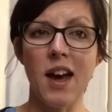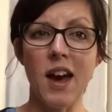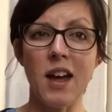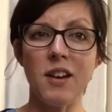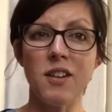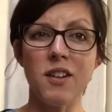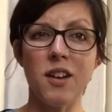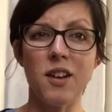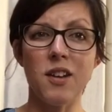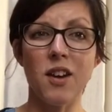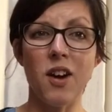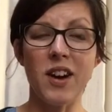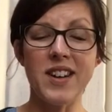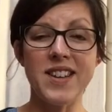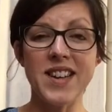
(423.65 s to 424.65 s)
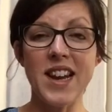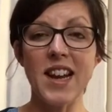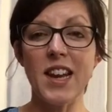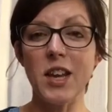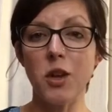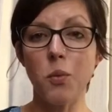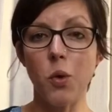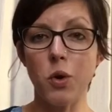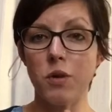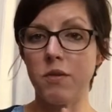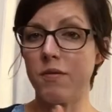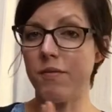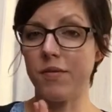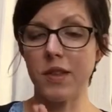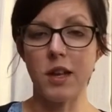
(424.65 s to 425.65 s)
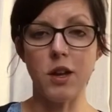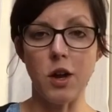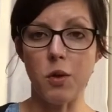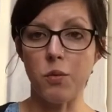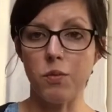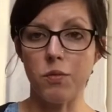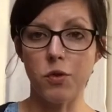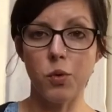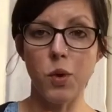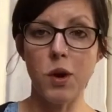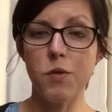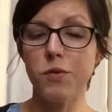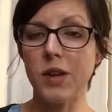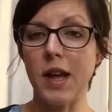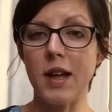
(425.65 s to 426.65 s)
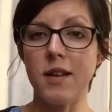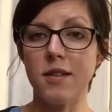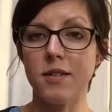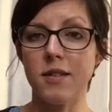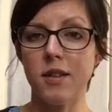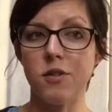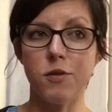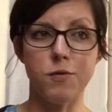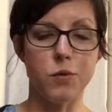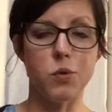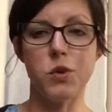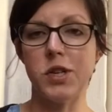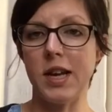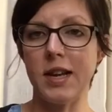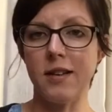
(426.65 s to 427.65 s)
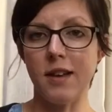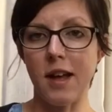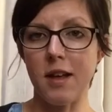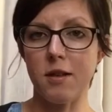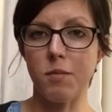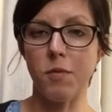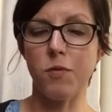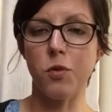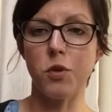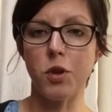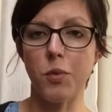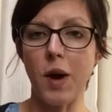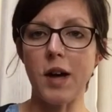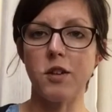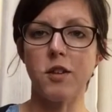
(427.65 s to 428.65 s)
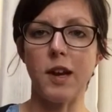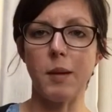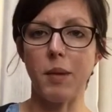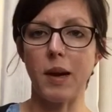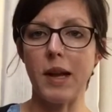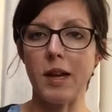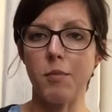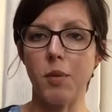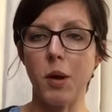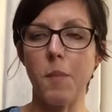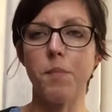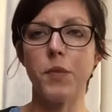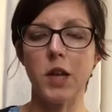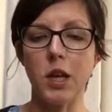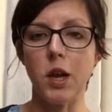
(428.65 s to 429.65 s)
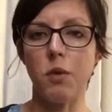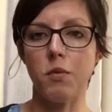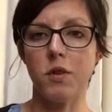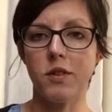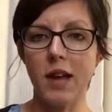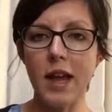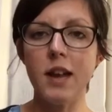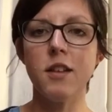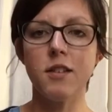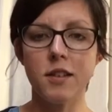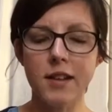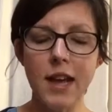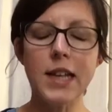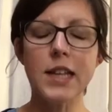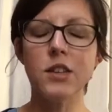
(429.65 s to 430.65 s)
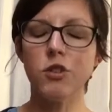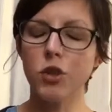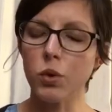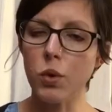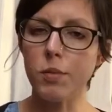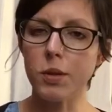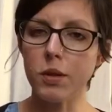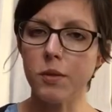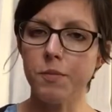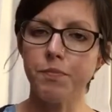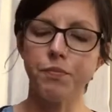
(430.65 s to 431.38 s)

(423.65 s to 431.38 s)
And ideally you want, 12 days to 14 days before you actually bleed, but 10 is doable.